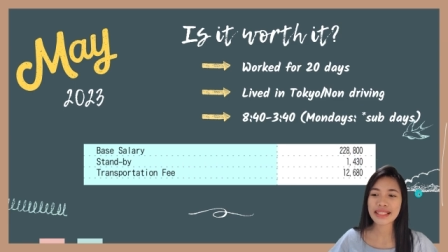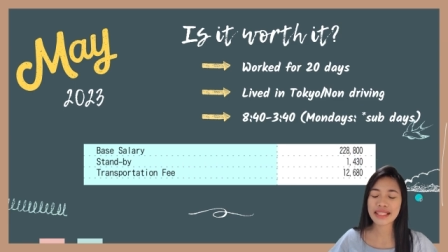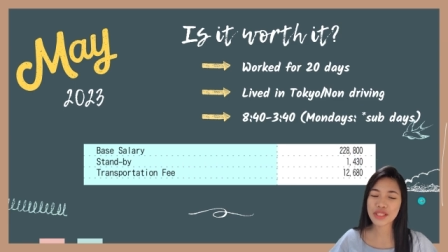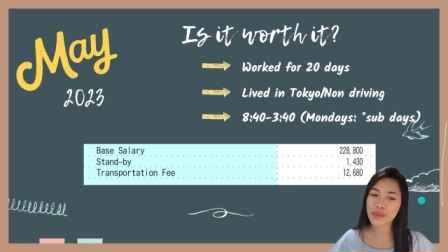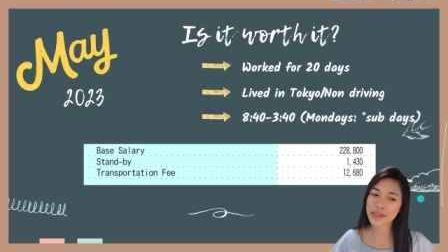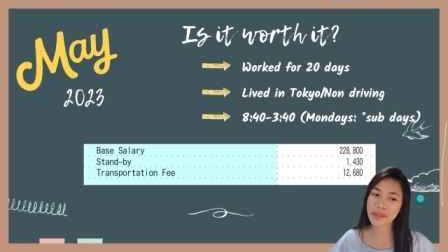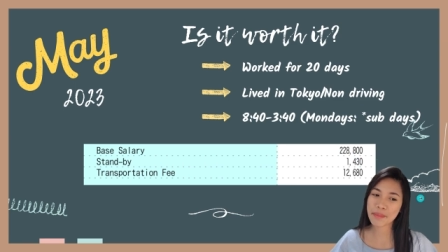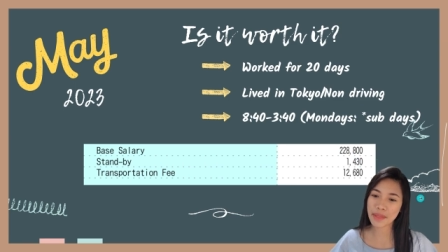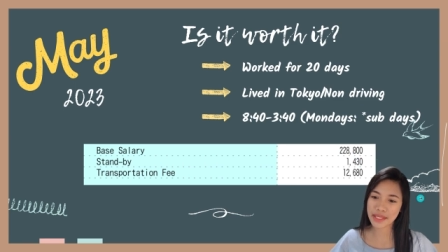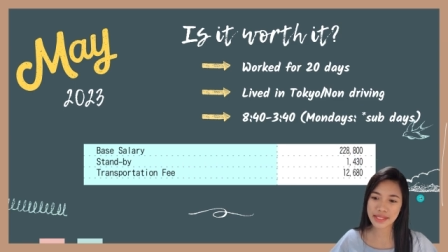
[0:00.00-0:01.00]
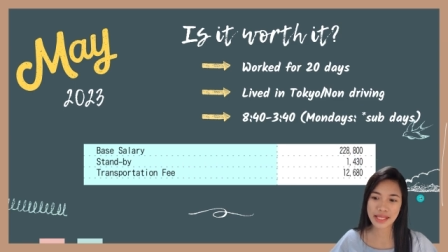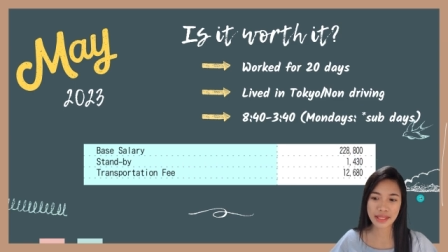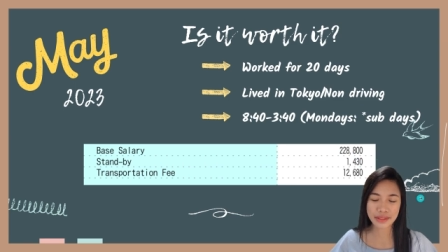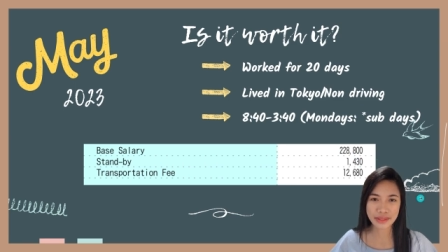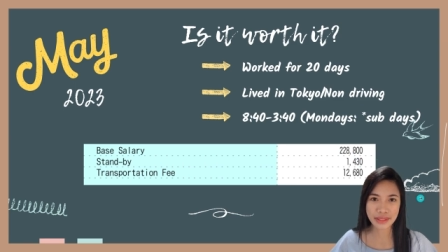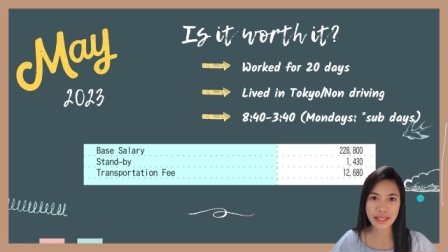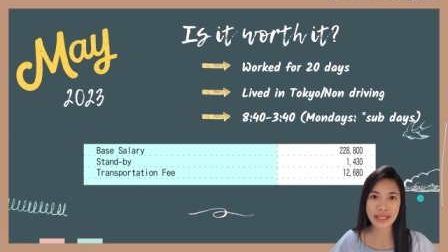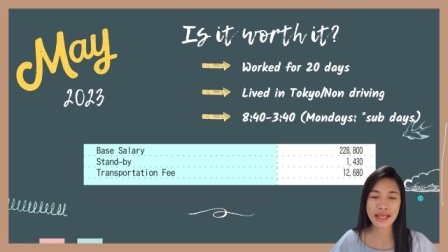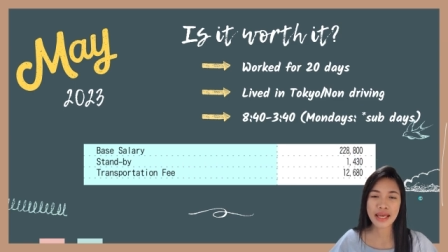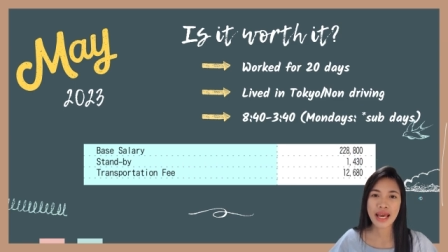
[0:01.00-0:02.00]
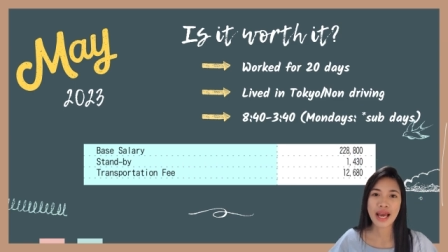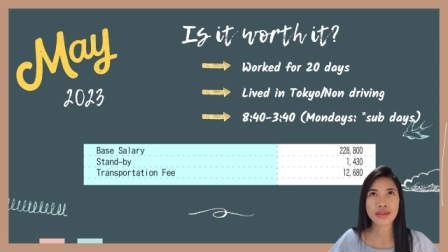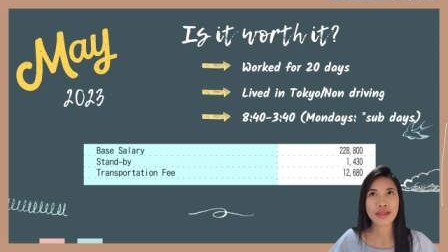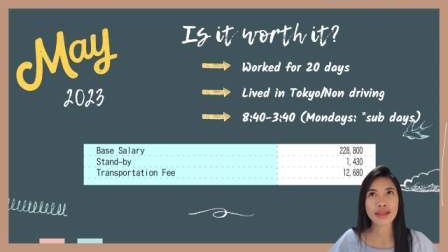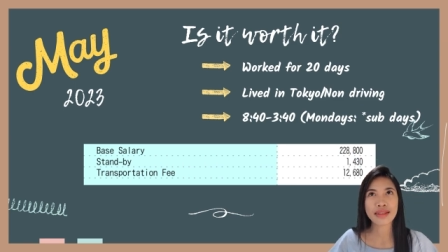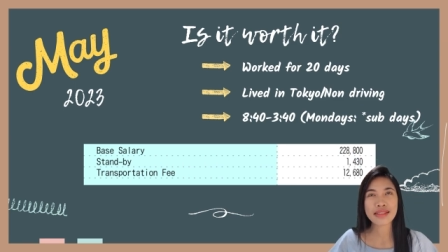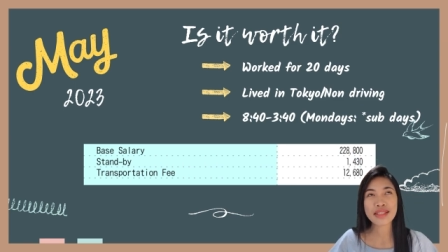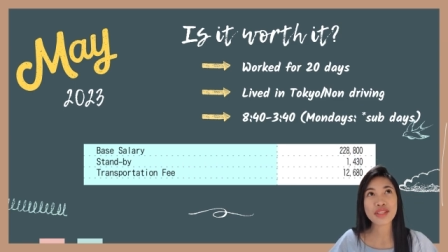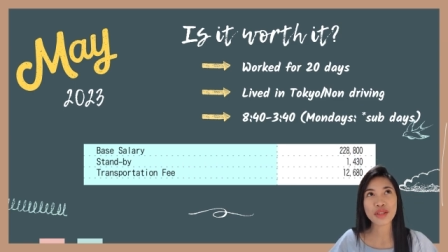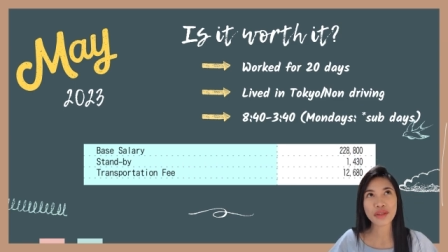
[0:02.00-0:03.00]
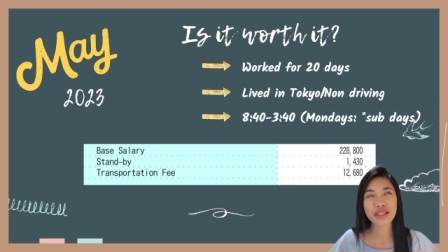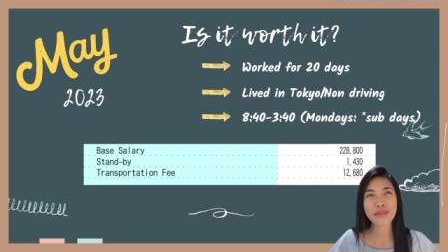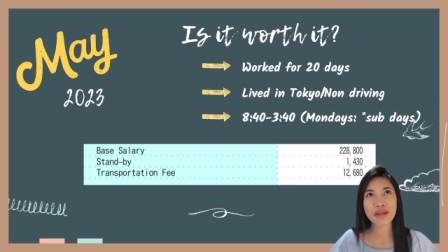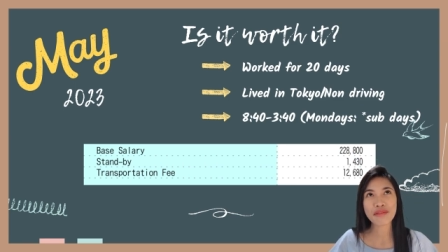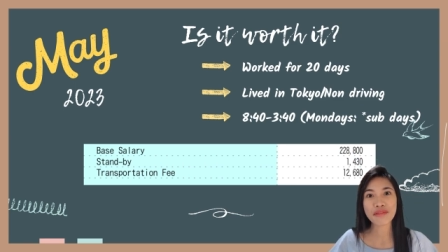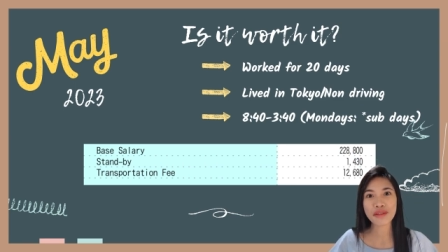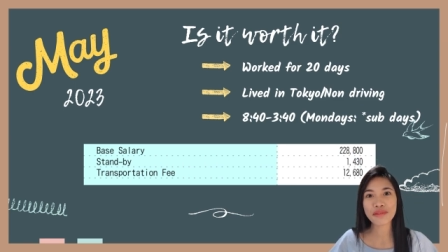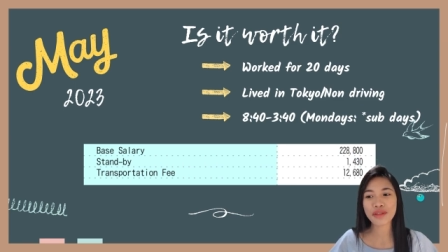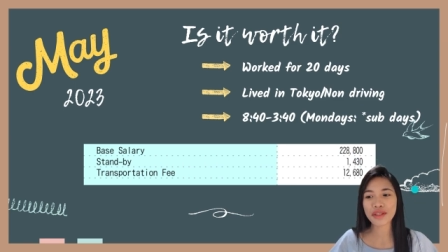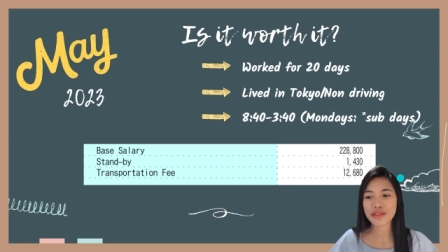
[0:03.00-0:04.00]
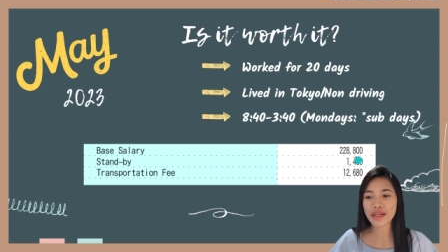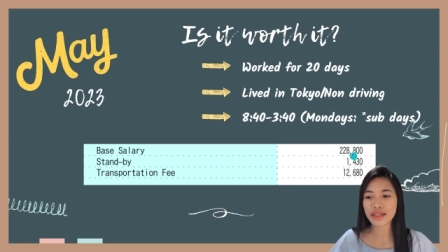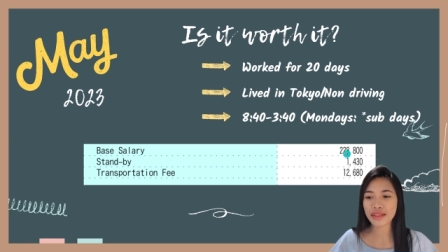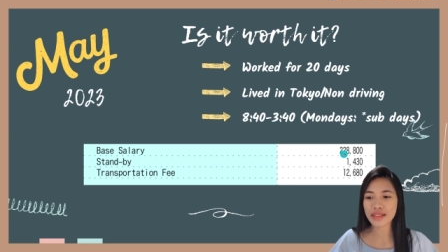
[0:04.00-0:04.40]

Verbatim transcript: This was my base salary. Like this is already my fifth contract.